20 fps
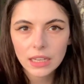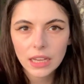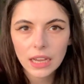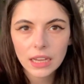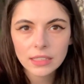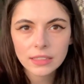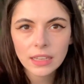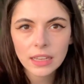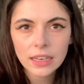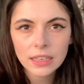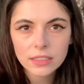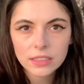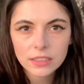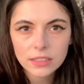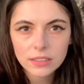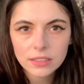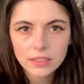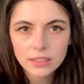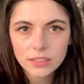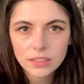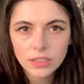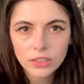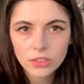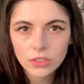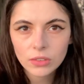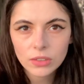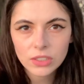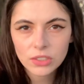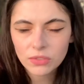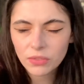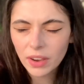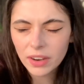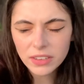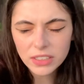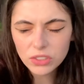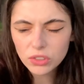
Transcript: And that, you know, it's very